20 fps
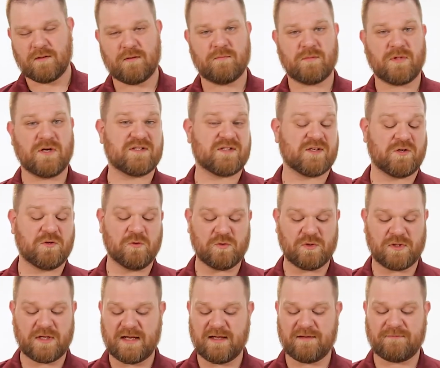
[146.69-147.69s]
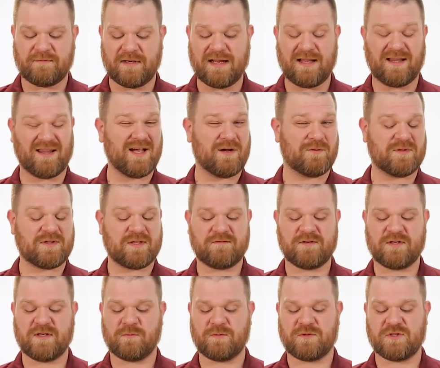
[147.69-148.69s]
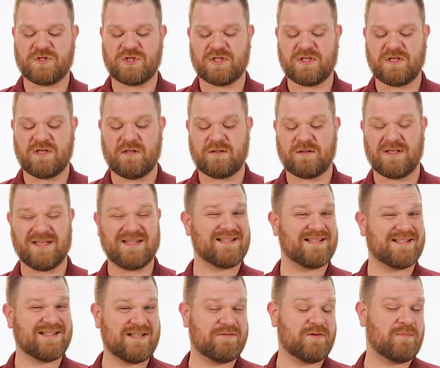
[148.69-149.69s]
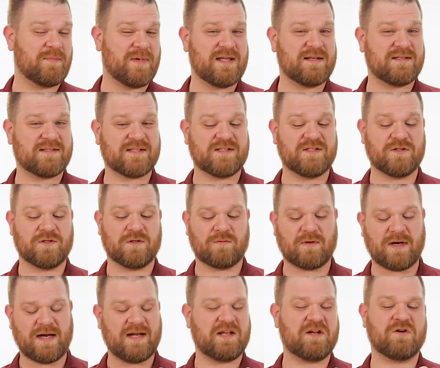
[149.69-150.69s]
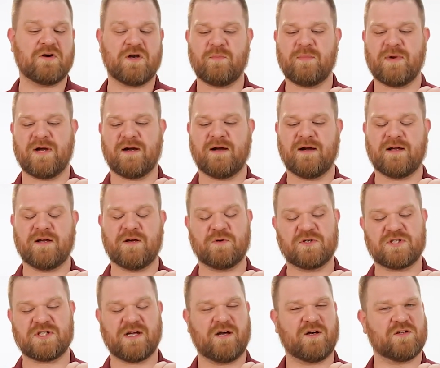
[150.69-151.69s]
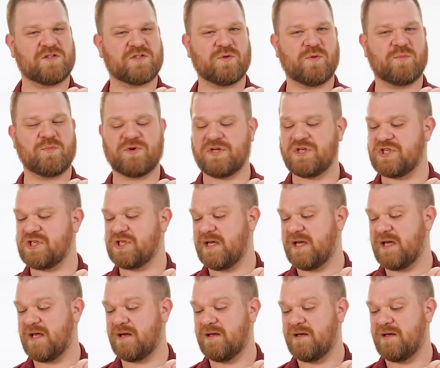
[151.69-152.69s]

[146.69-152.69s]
But it's a cool knife, and I like what they've done with the sheath. And this is even made still right here in America, which I also appreciate.